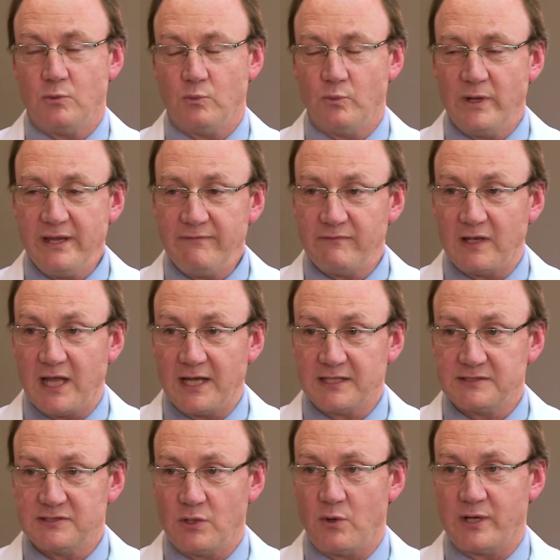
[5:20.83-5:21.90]

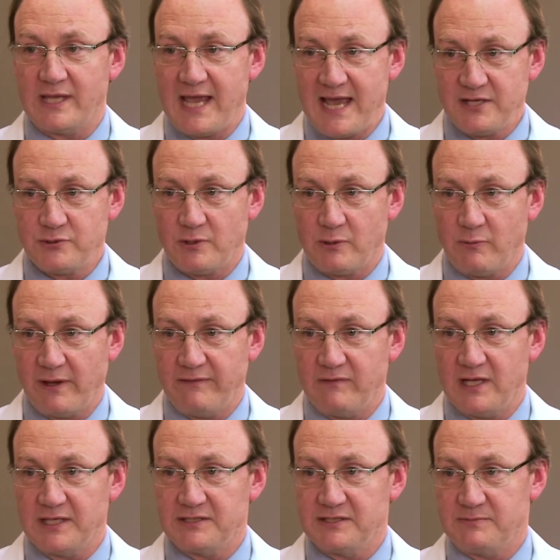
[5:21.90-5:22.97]
Reflux or gastric
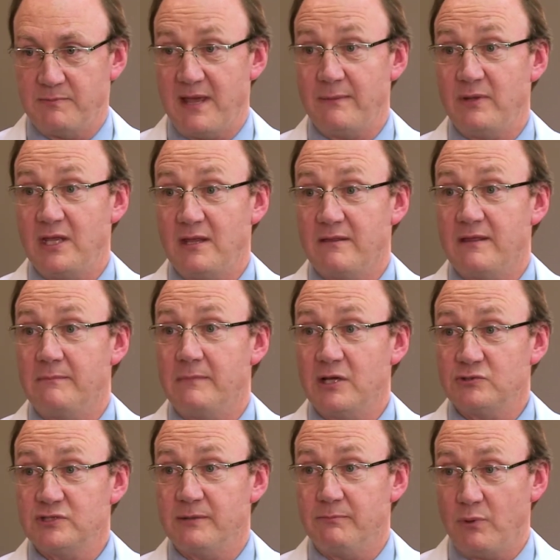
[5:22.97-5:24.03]
reflux is maybe the
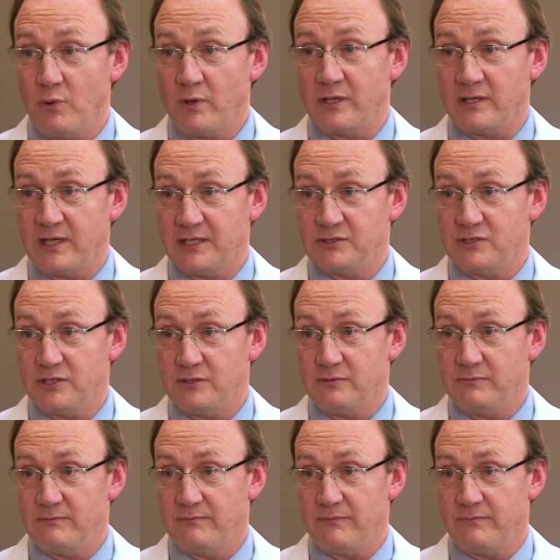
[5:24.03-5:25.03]
most important issue.